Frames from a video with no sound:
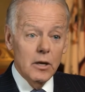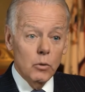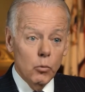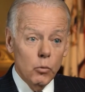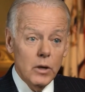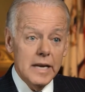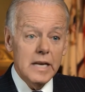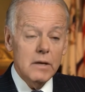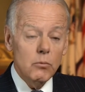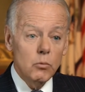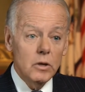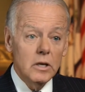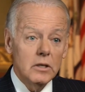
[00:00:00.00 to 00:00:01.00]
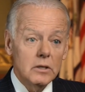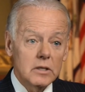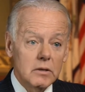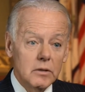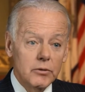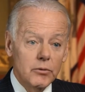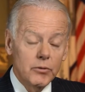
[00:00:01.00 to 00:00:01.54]

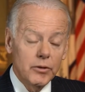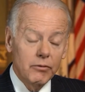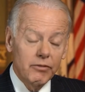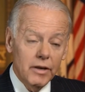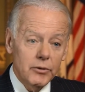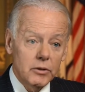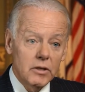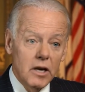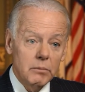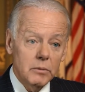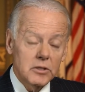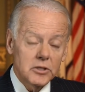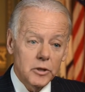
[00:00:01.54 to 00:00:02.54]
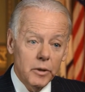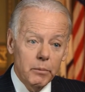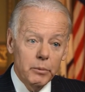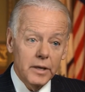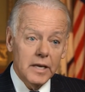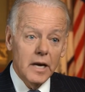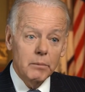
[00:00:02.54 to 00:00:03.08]
the federal government is going to
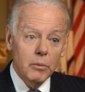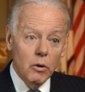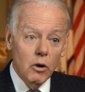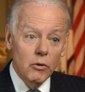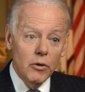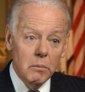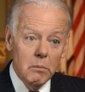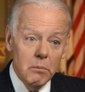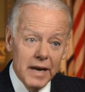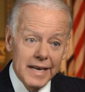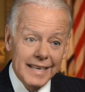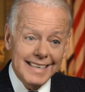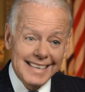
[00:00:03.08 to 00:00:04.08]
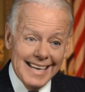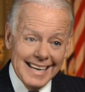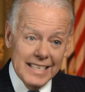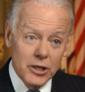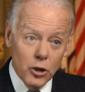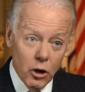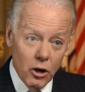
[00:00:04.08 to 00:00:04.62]
pick up all the
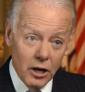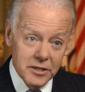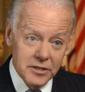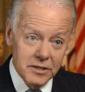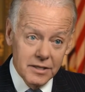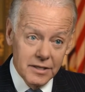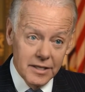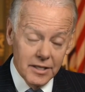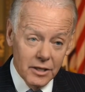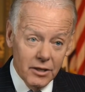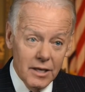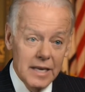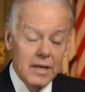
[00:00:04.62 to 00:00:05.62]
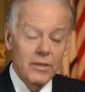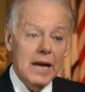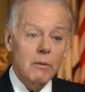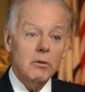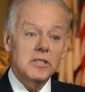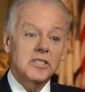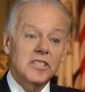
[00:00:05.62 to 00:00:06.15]
Medicaid cost here, that
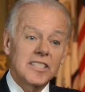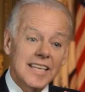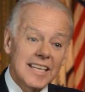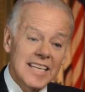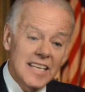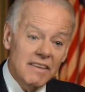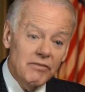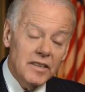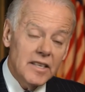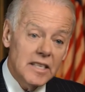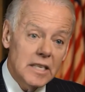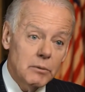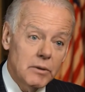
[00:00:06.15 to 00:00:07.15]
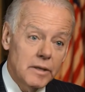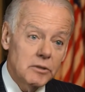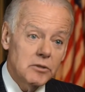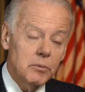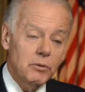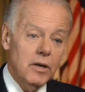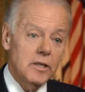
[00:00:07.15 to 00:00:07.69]
would significantly reduce
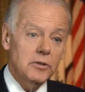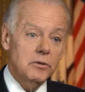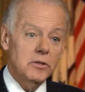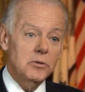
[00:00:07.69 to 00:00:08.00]
the pressure as